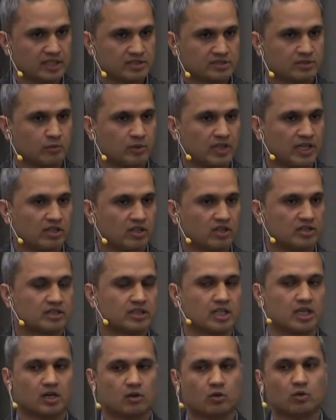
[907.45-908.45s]
So we are
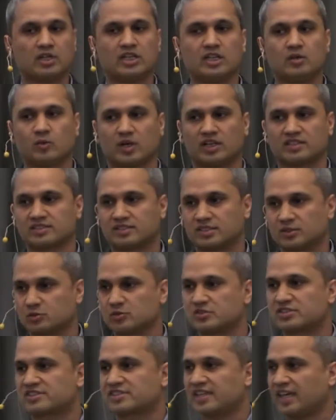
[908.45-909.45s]
not the only ones
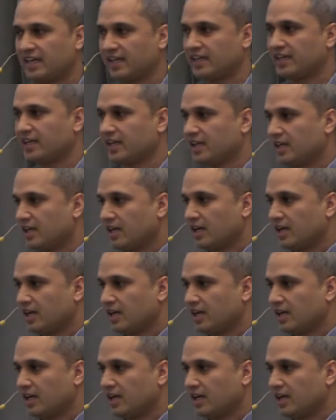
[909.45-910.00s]
who say